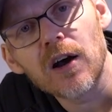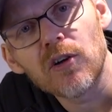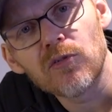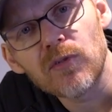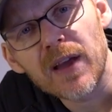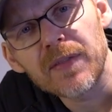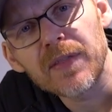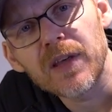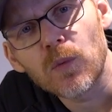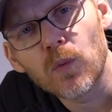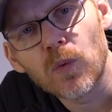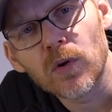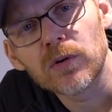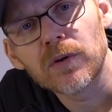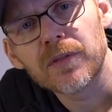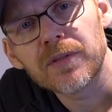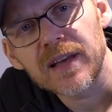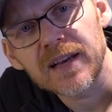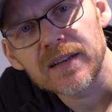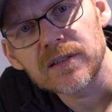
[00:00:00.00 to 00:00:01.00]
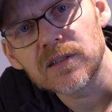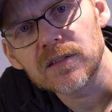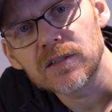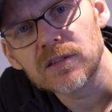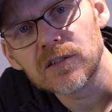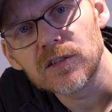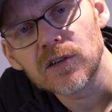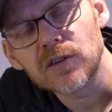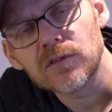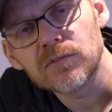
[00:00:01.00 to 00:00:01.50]
around that
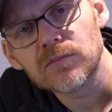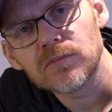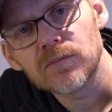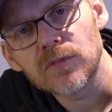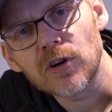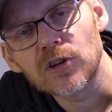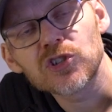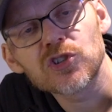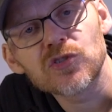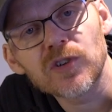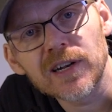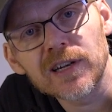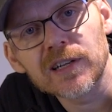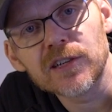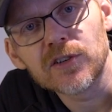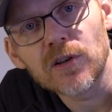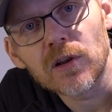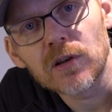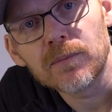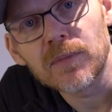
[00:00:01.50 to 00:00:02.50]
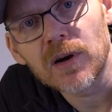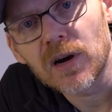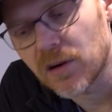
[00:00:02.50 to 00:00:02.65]
1,000 Australian dollar